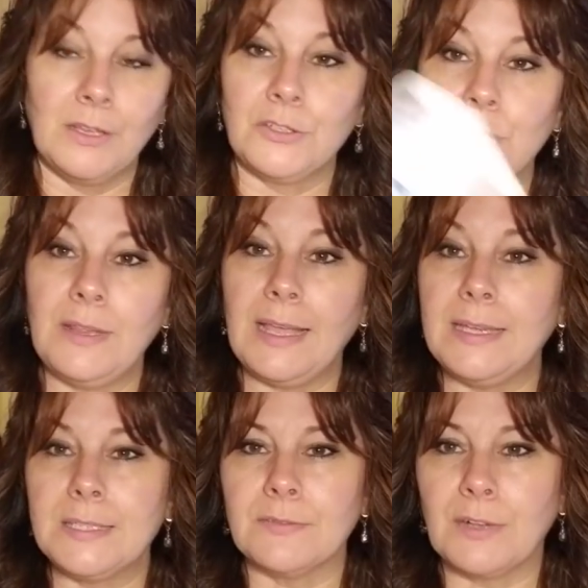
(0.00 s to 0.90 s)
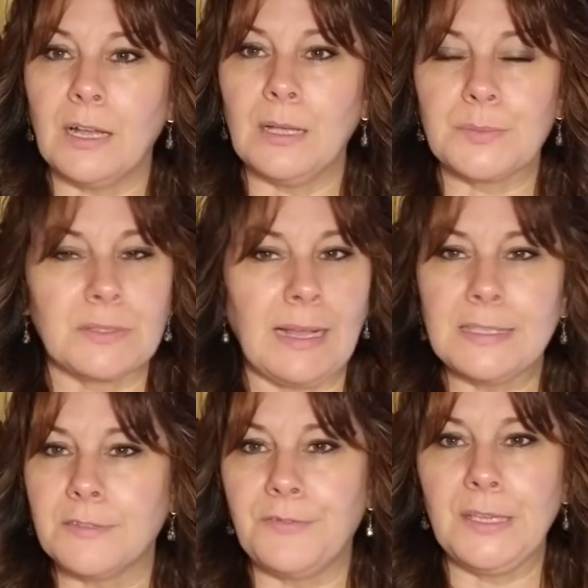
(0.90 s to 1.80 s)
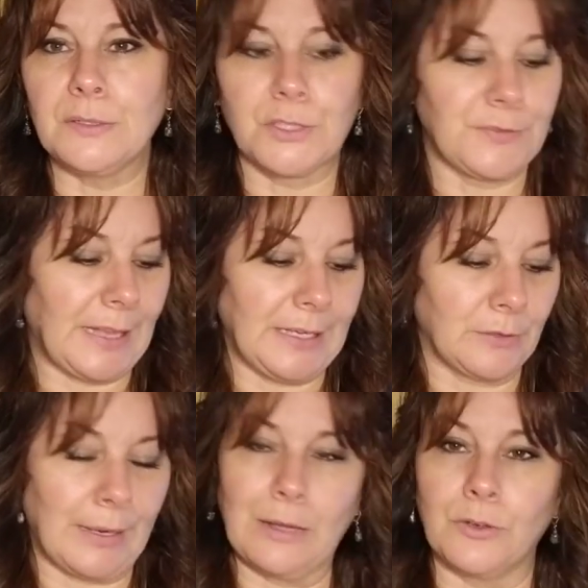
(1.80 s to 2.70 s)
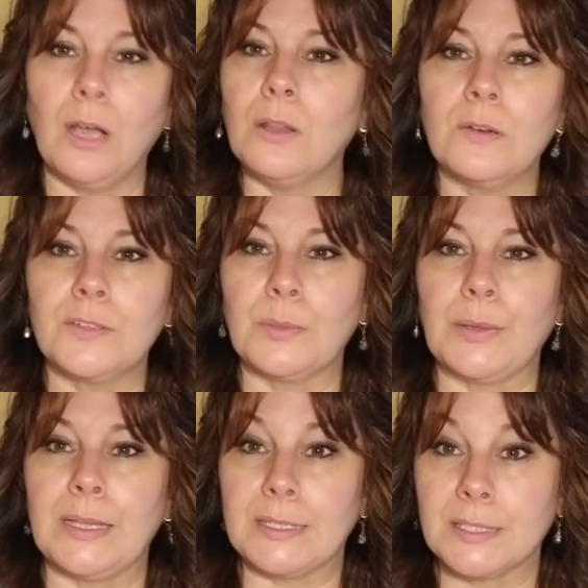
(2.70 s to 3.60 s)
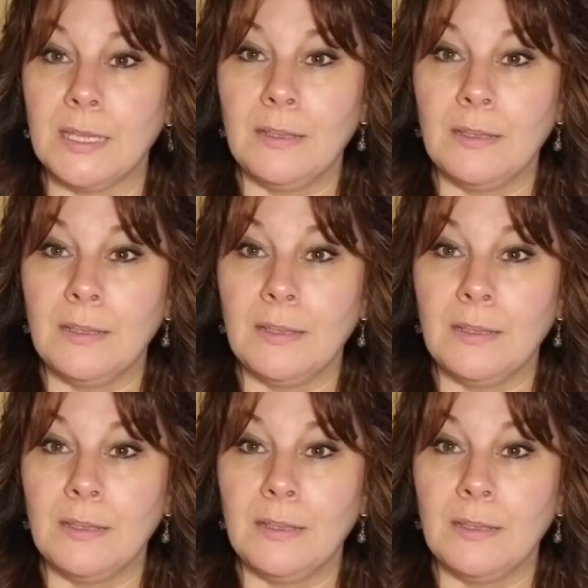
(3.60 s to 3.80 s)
to the Ace of Cups. Lots of feels flying around all over the place.